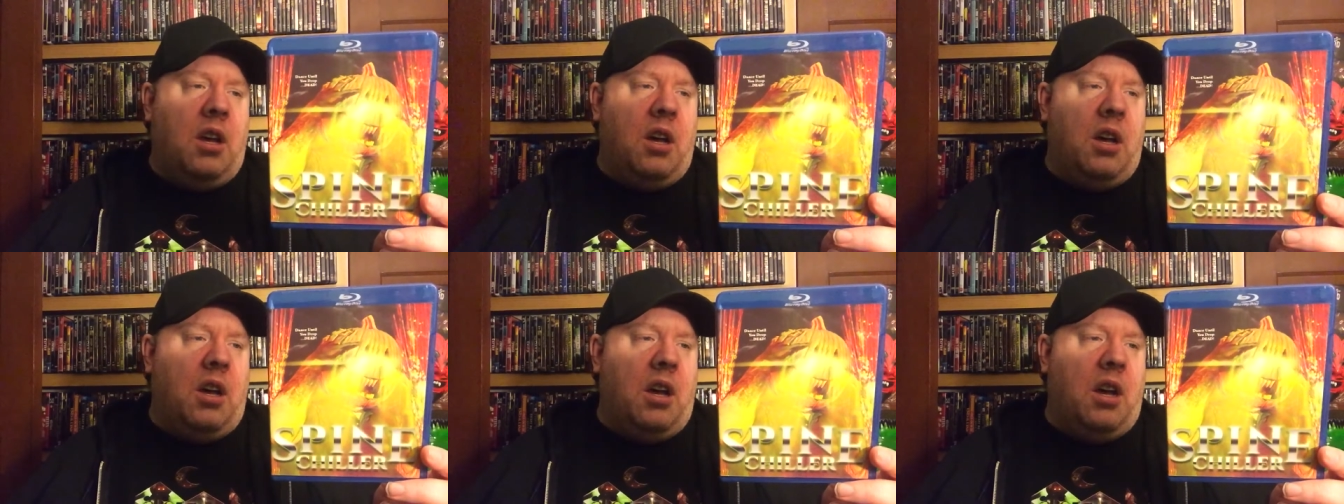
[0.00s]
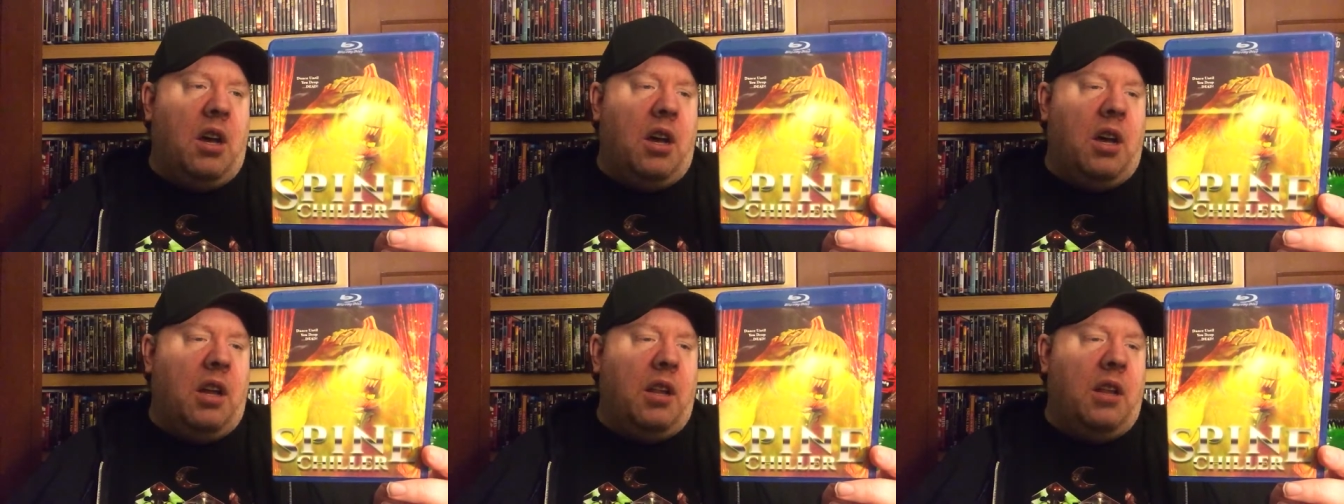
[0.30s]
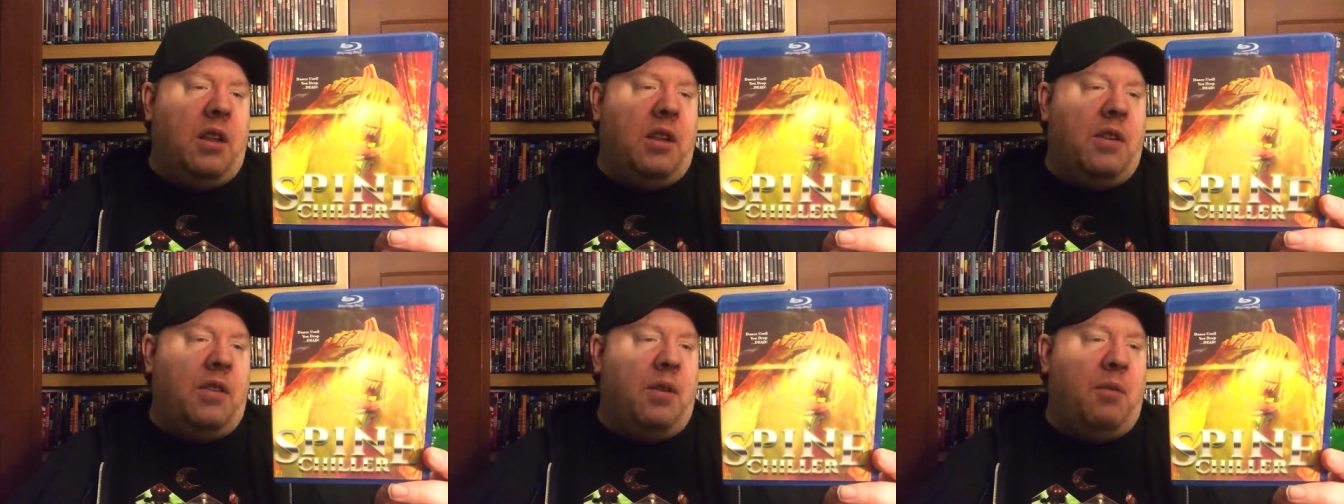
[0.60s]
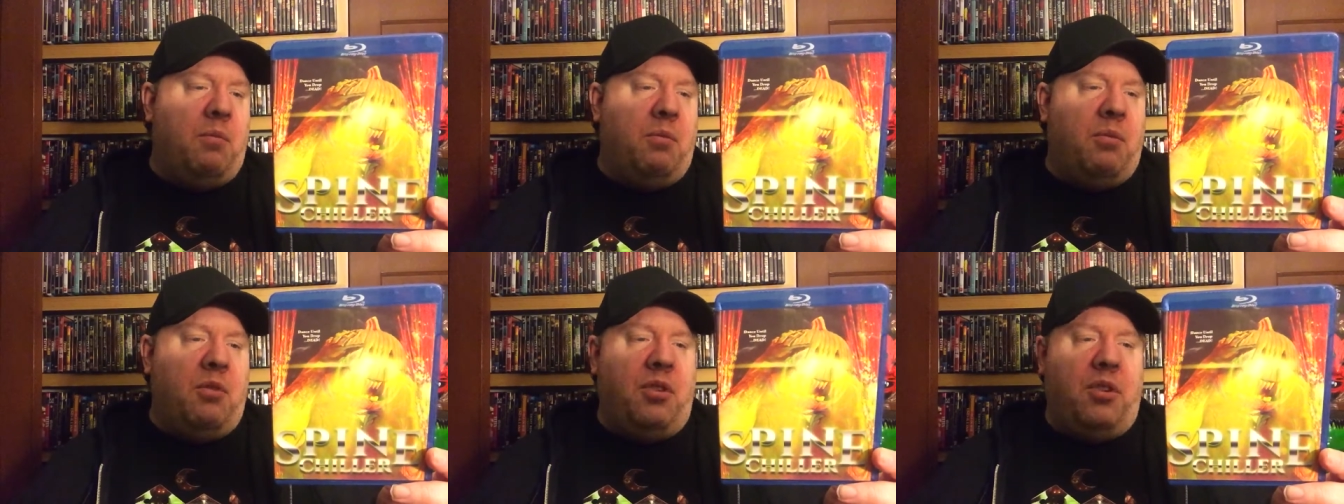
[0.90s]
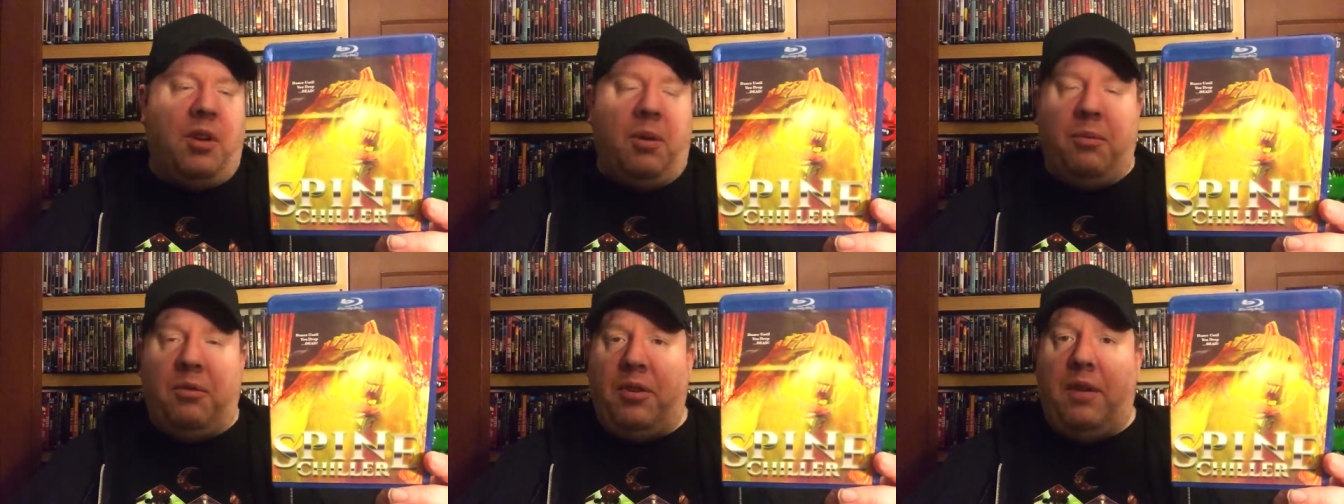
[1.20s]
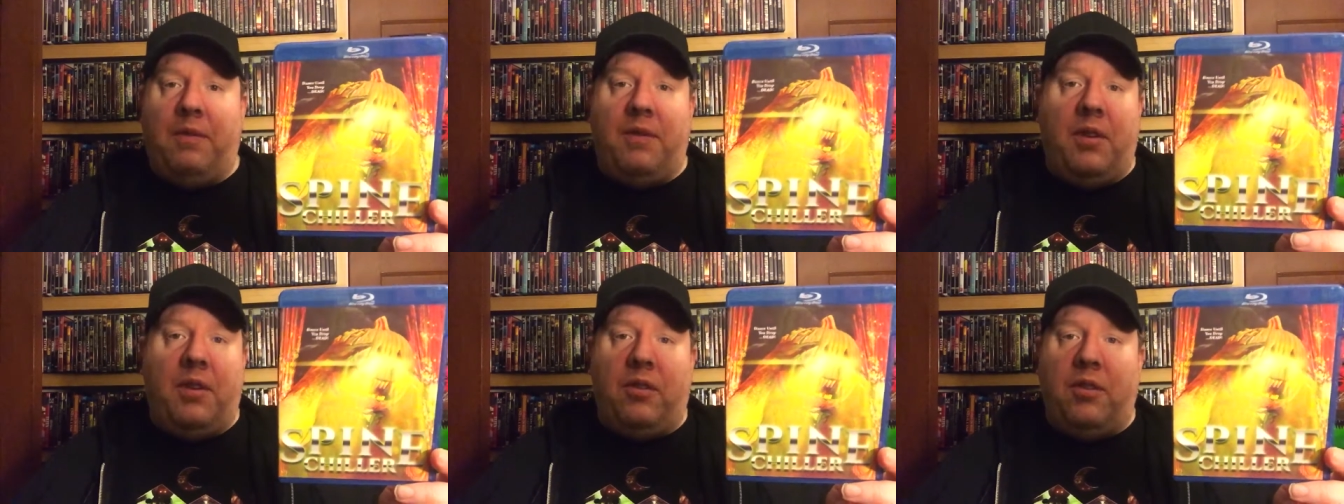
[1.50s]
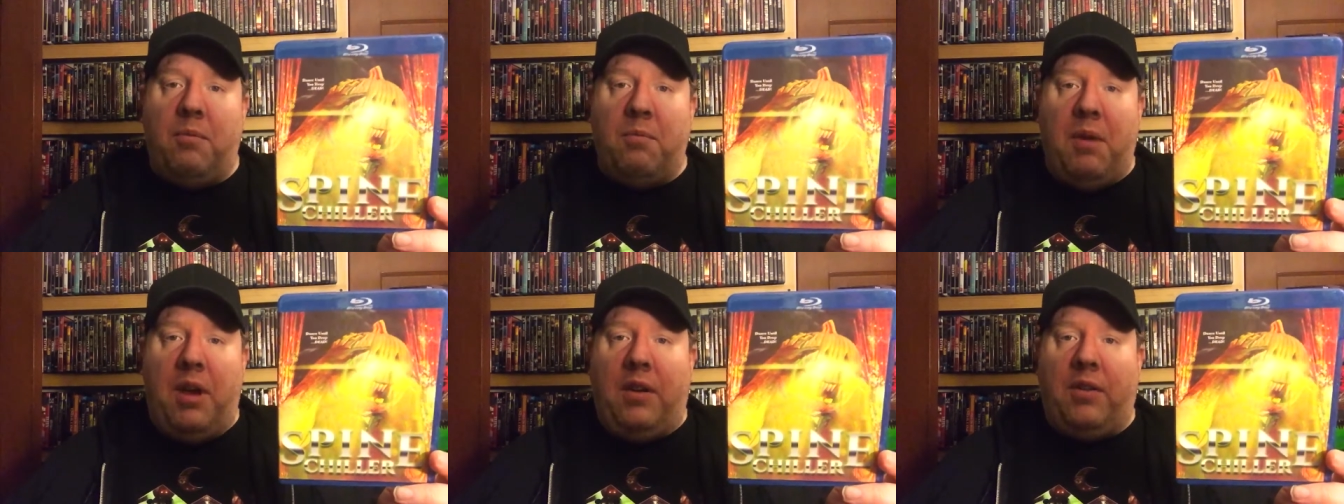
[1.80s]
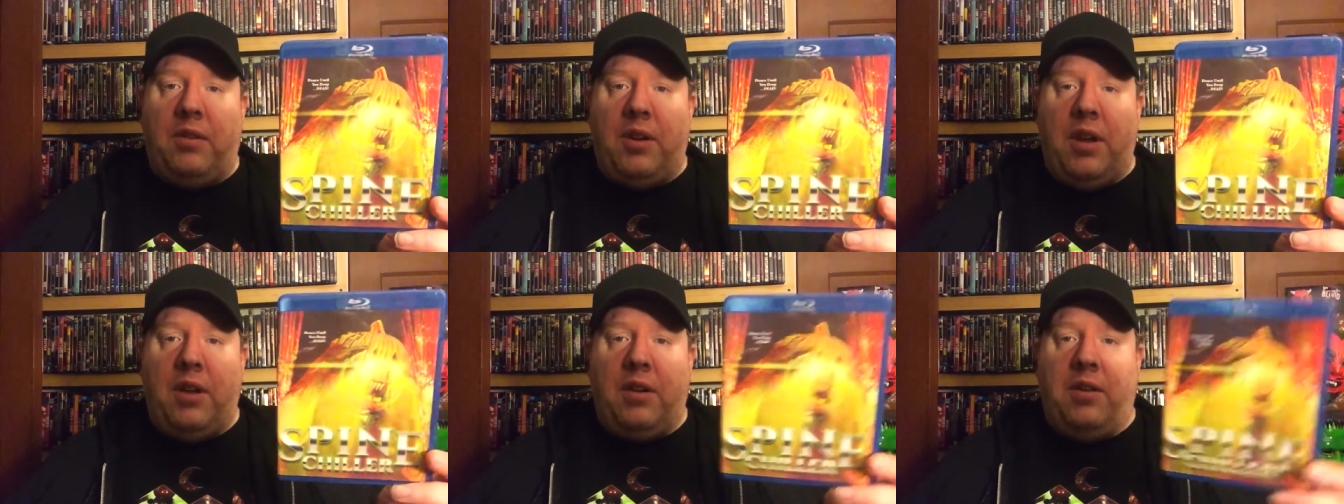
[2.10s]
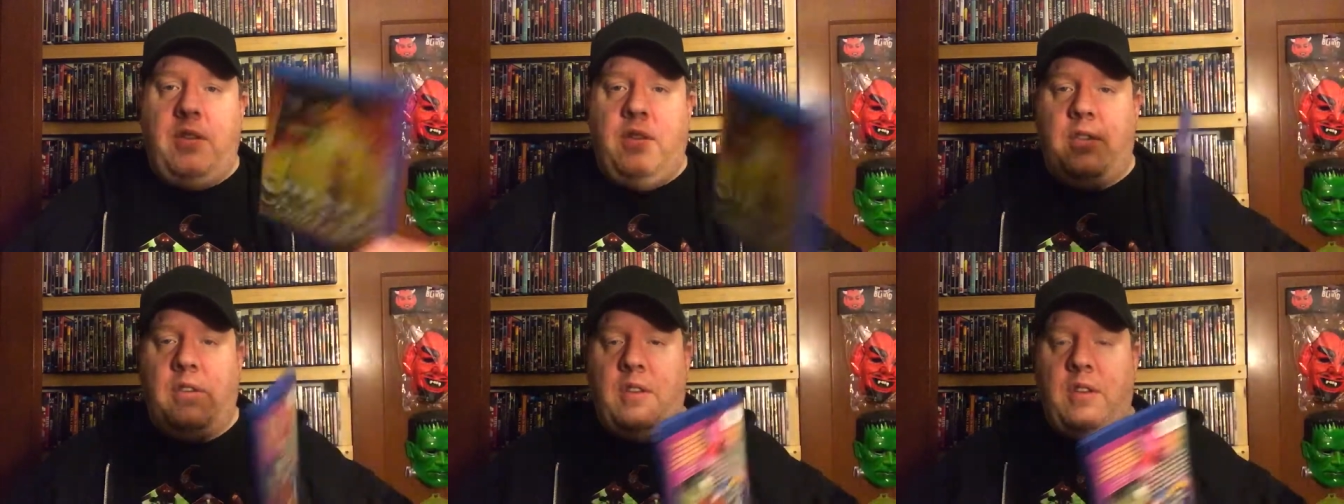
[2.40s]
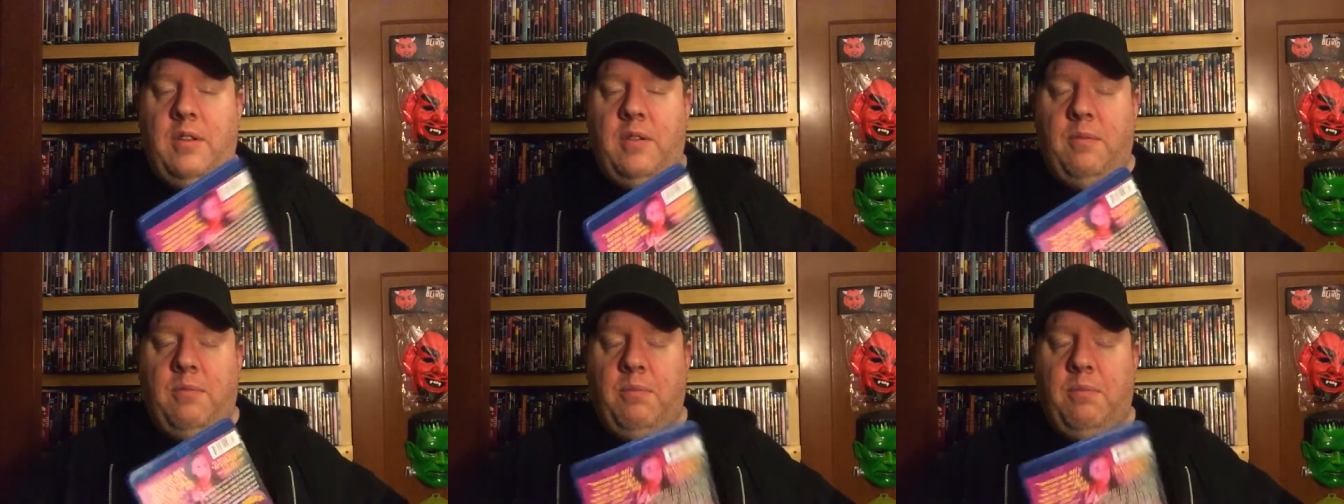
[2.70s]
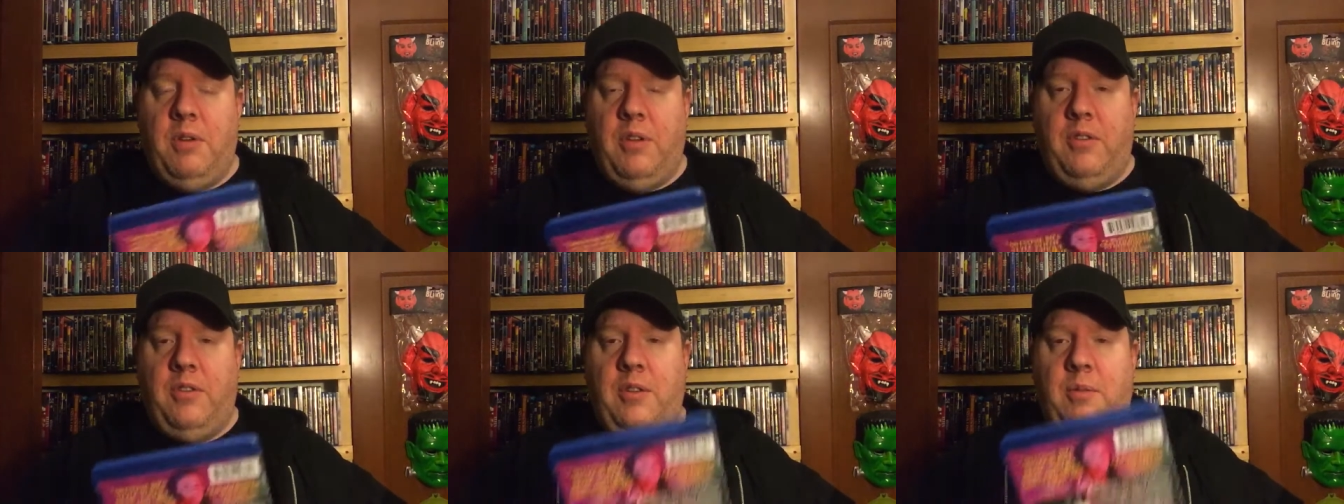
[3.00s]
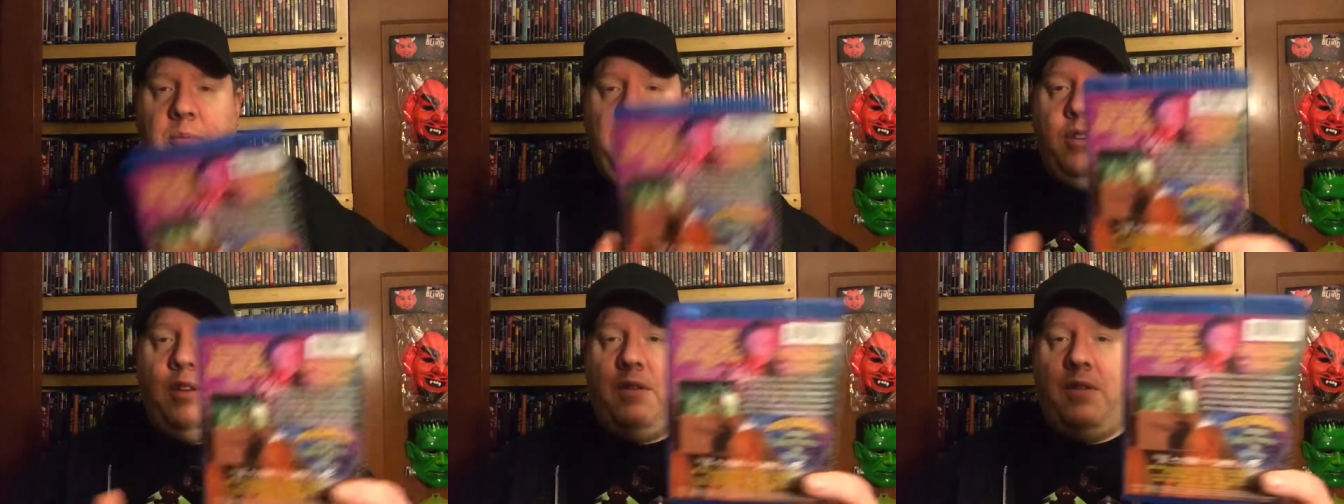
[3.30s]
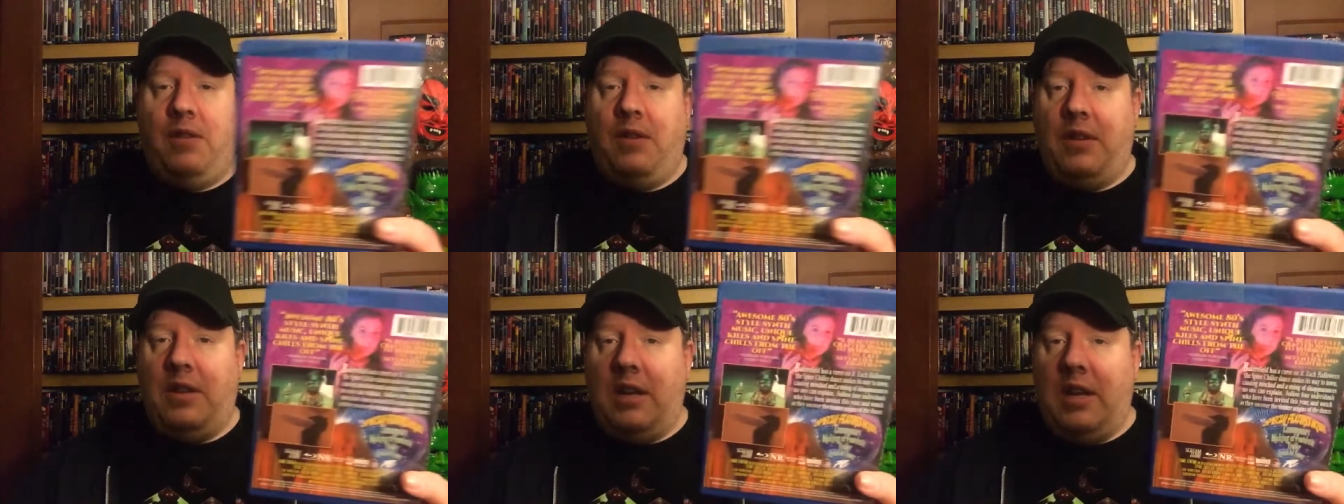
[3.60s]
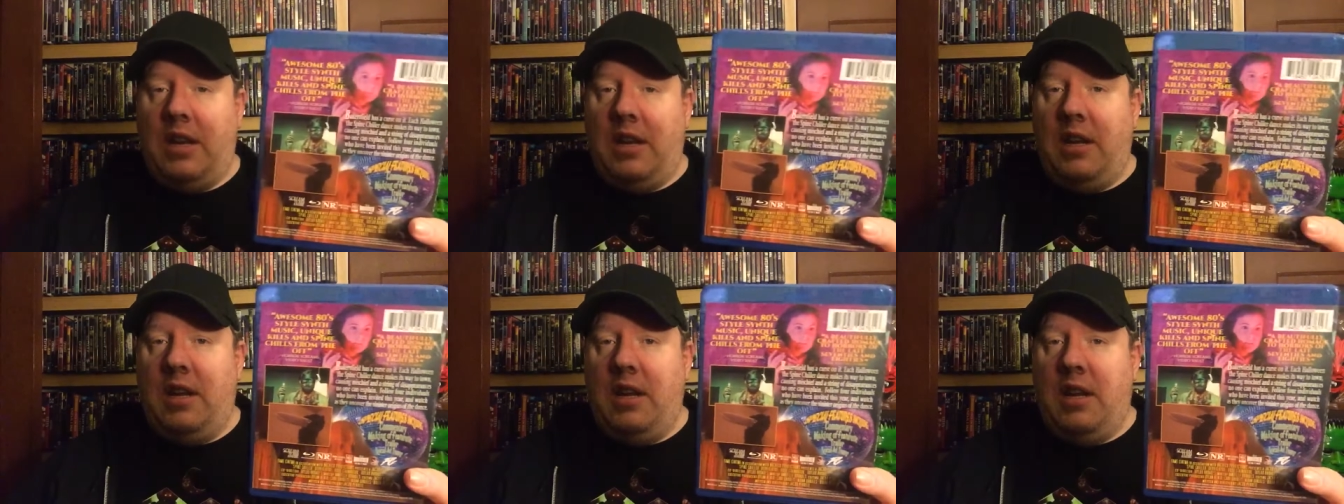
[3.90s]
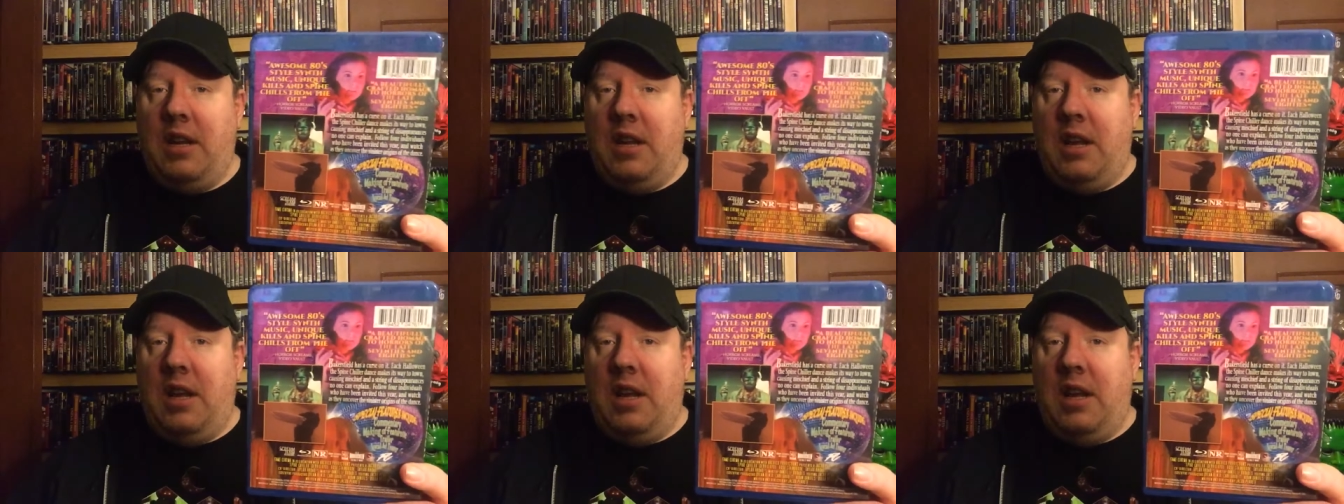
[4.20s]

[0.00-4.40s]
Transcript: Uh, some some stuff doesn't make sense but some stuff did.